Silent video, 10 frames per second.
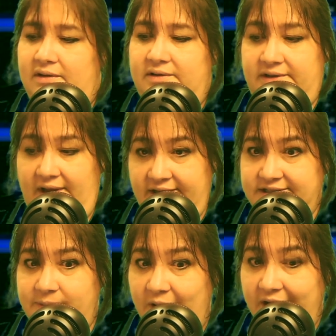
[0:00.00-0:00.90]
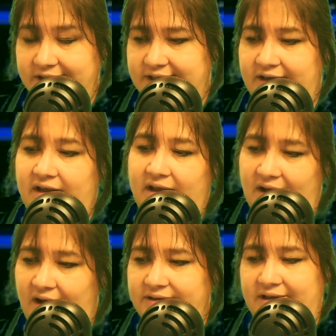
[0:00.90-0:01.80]
Not surprising,
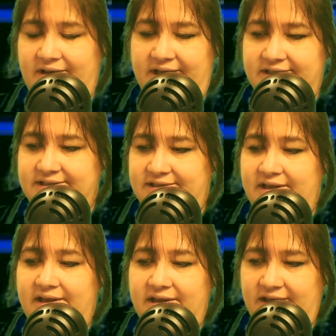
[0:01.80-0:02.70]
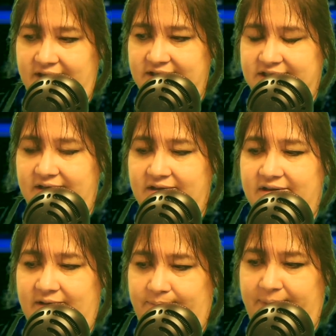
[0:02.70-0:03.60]
on the list is
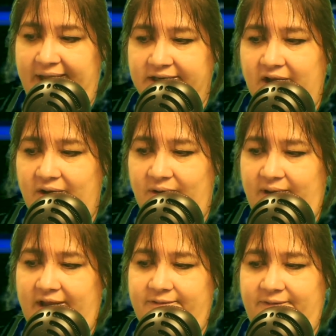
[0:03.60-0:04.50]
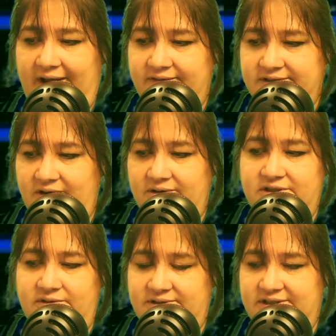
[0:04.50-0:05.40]
Petco at
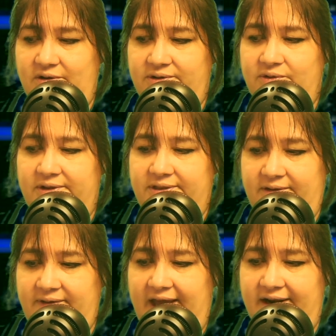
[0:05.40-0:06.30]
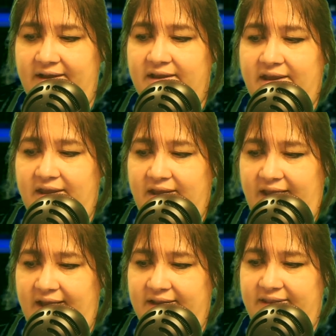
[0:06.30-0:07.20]
5020 North Nevada,
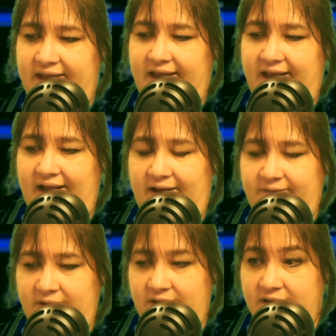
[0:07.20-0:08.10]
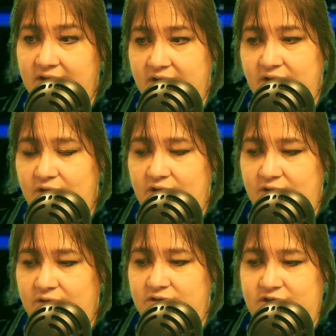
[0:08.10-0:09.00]
and they have
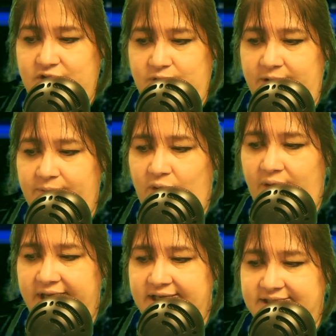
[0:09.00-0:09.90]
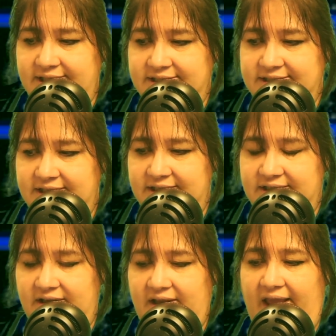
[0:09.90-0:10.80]
two employees
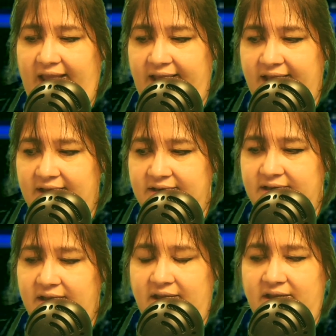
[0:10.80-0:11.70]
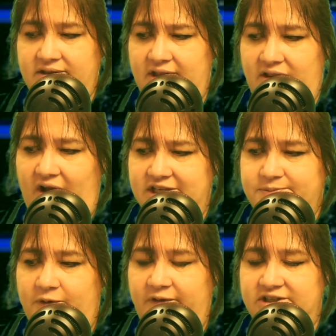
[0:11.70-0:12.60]
listed and the loss
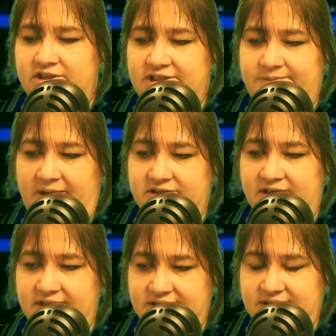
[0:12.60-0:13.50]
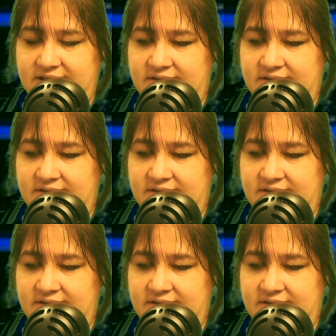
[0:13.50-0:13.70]
prevention specialist